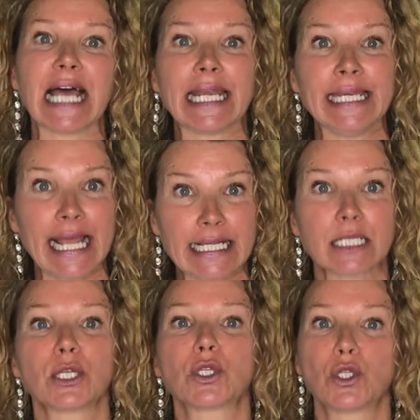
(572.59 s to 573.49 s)
that
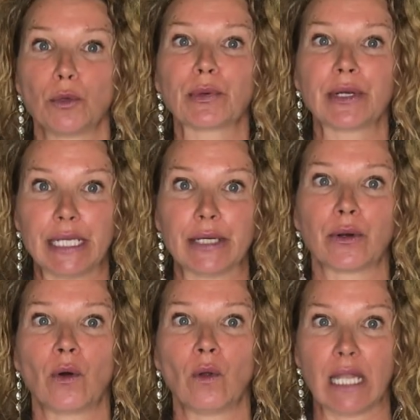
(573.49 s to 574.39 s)
next superhero